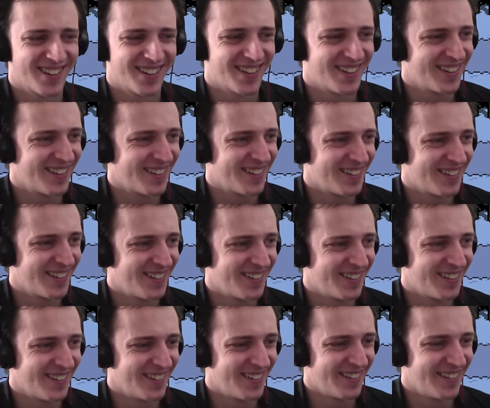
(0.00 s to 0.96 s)

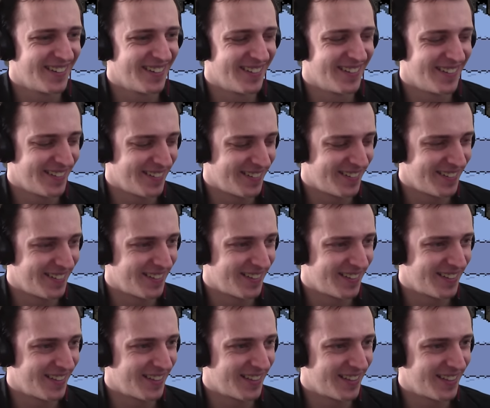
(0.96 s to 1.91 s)

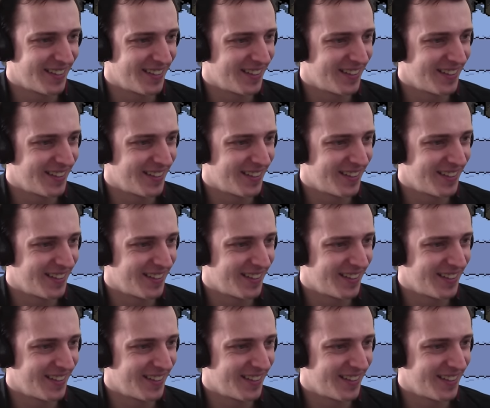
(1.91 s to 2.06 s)
(silence)